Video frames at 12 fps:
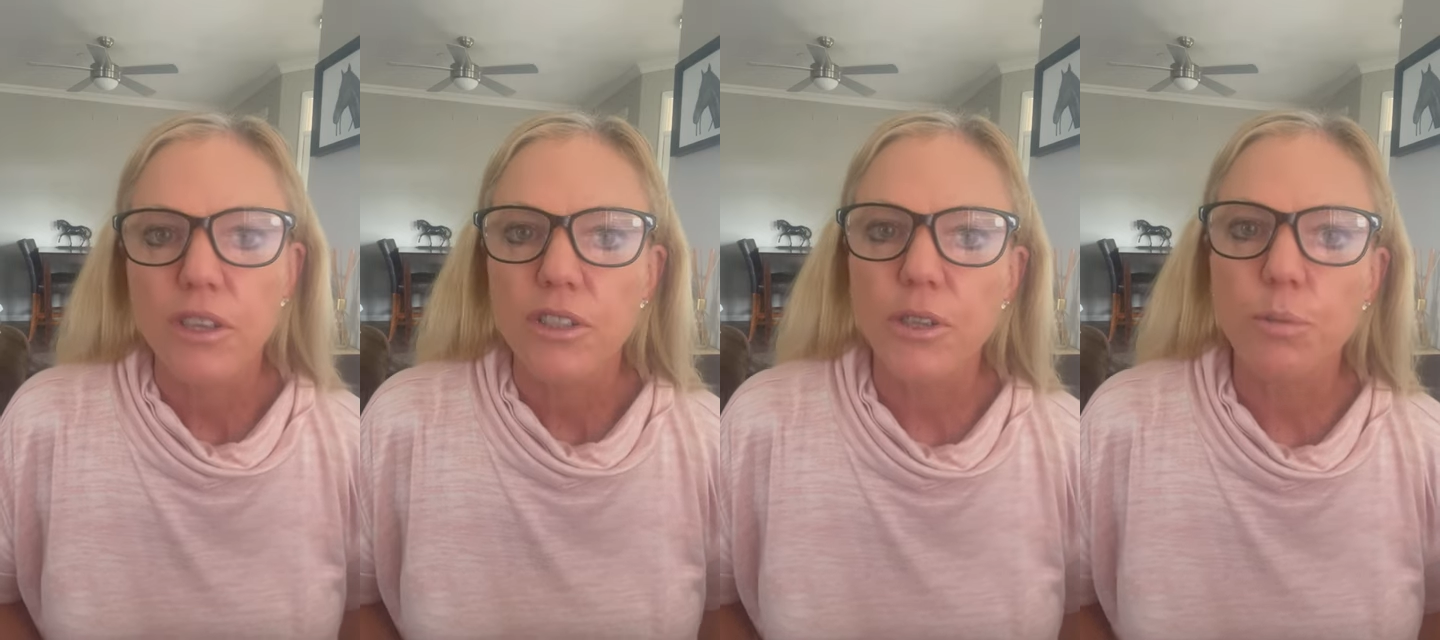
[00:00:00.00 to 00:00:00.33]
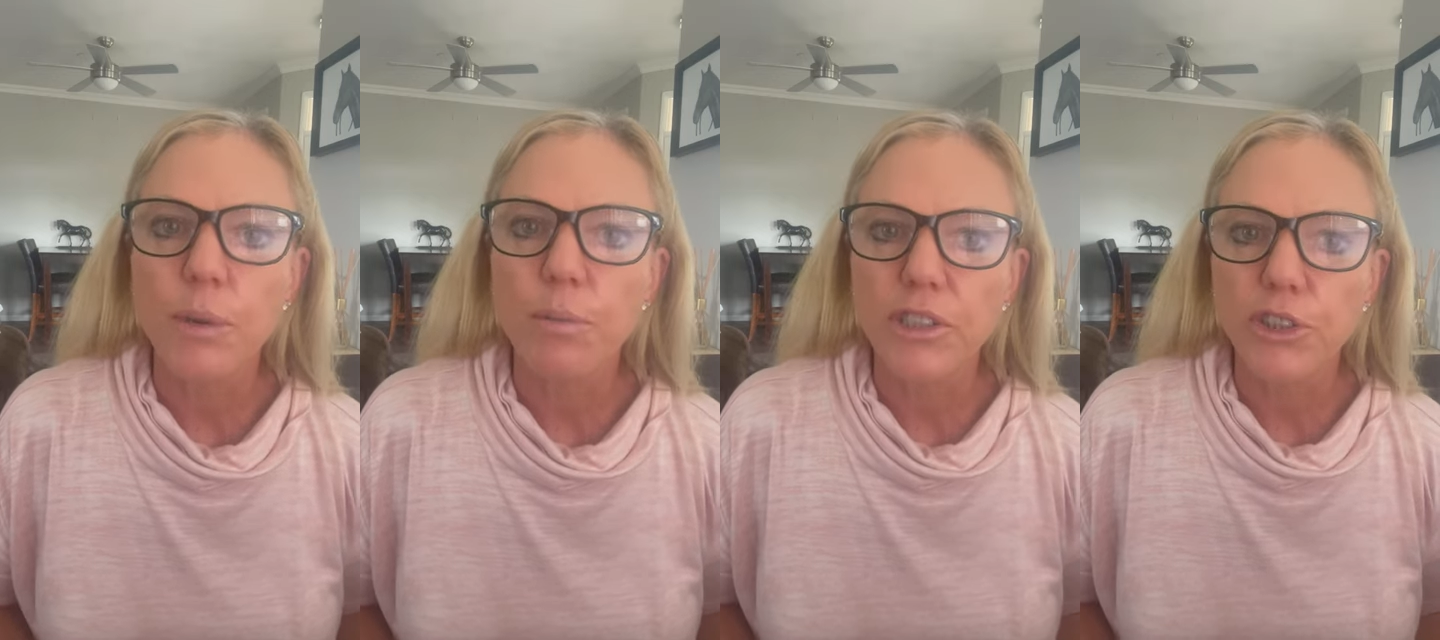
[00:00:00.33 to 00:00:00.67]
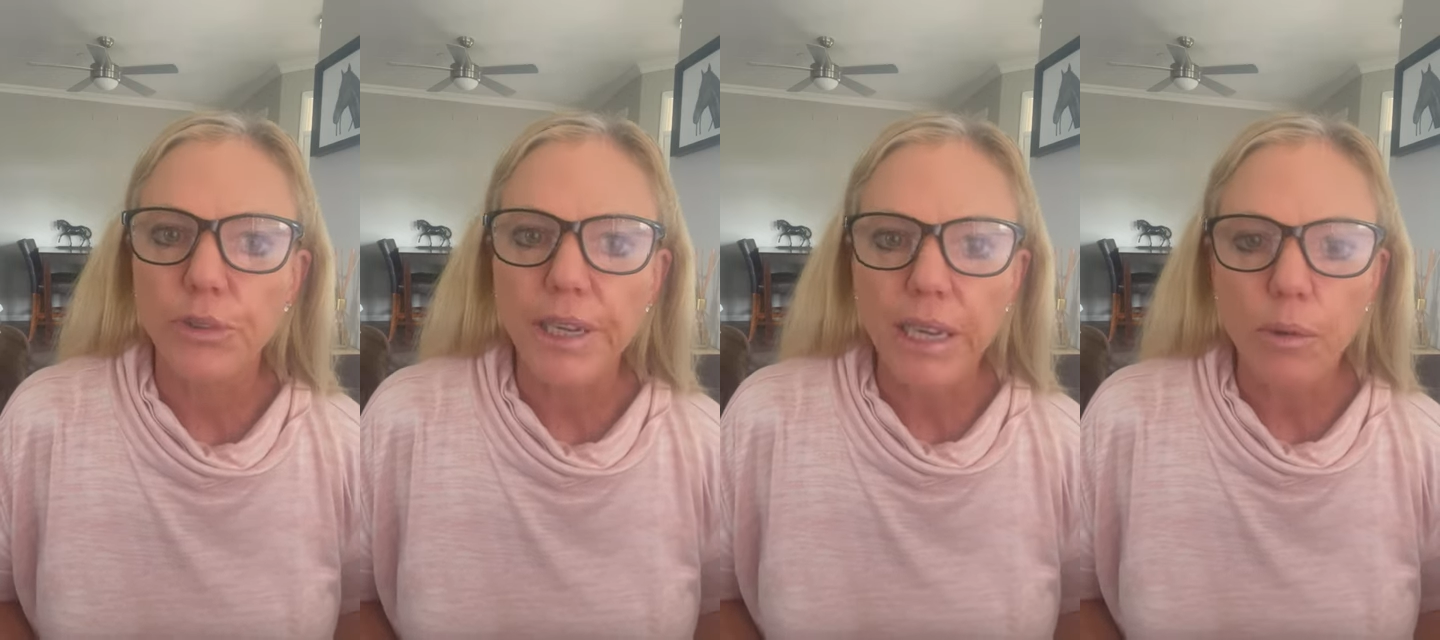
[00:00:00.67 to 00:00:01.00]
So when we're
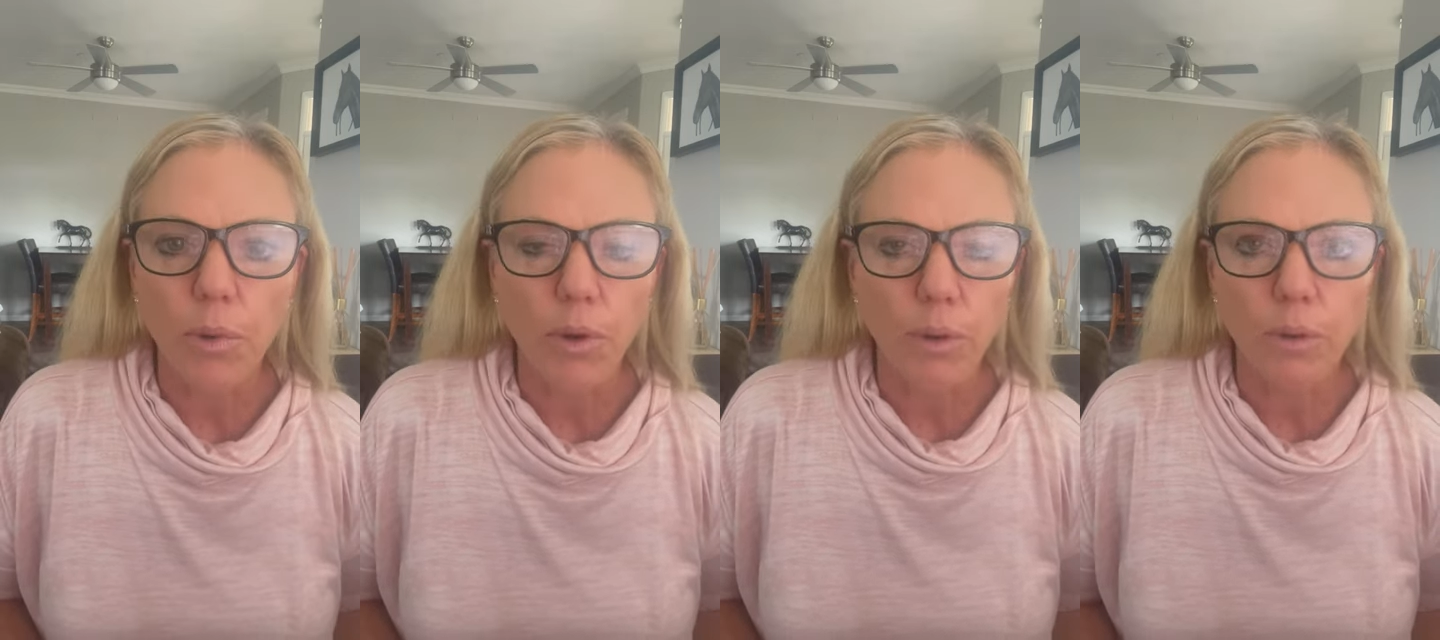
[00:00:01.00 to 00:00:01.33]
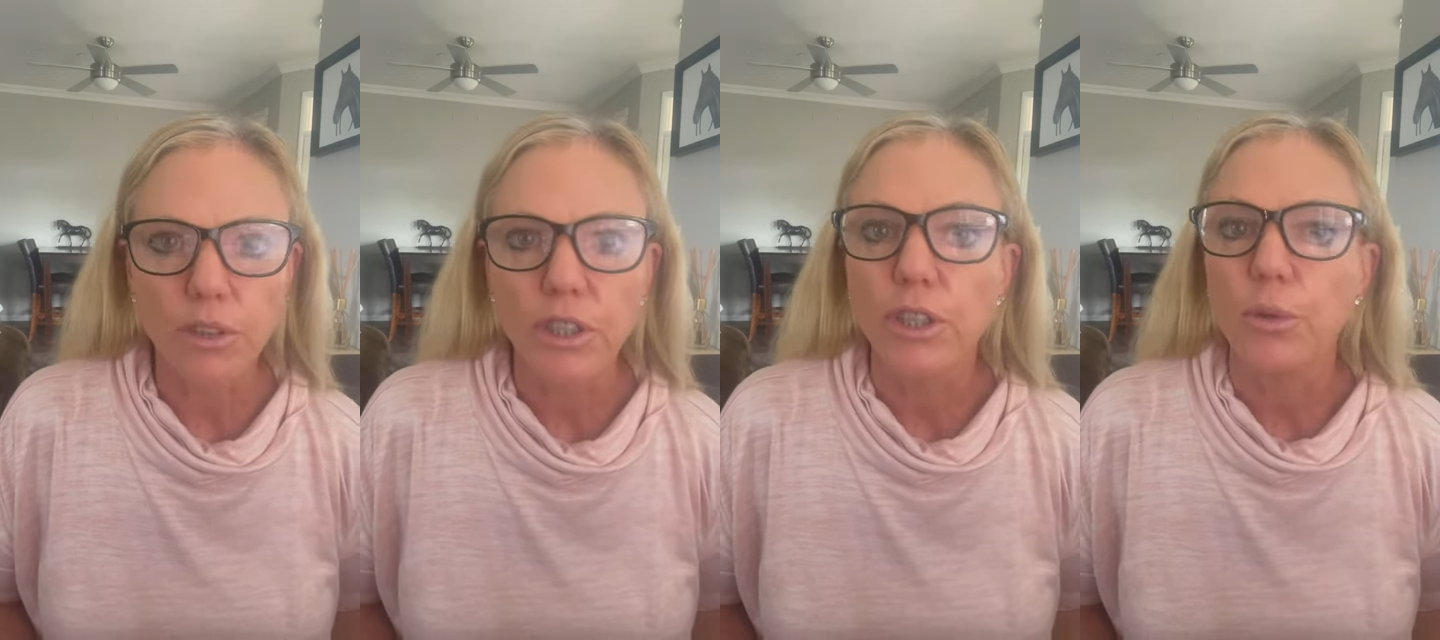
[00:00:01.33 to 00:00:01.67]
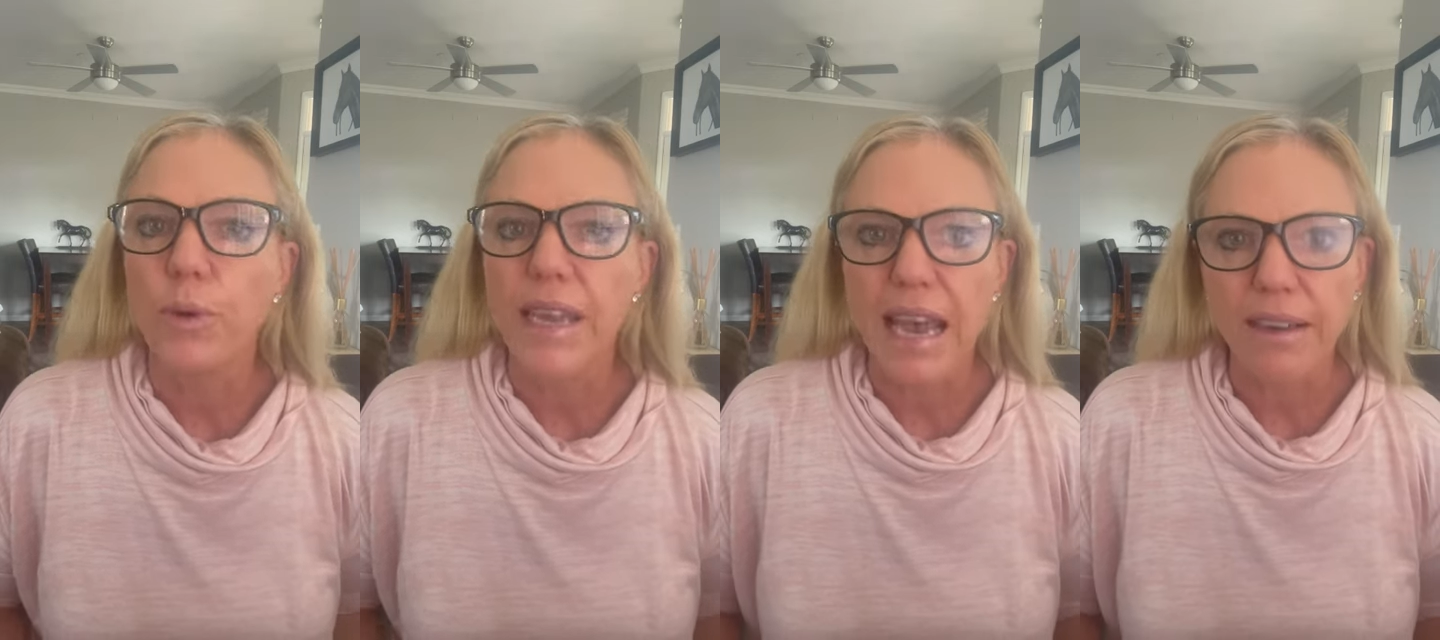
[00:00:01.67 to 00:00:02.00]
treating mold,
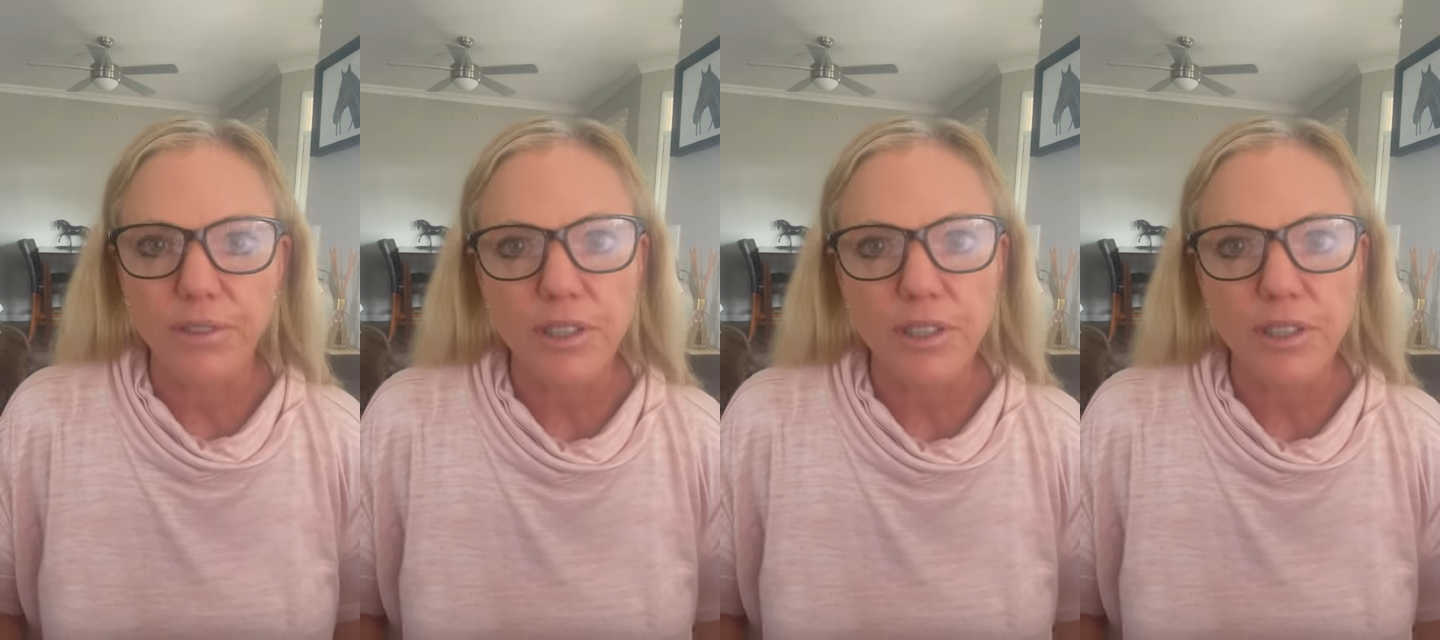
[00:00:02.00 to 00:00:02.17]
we have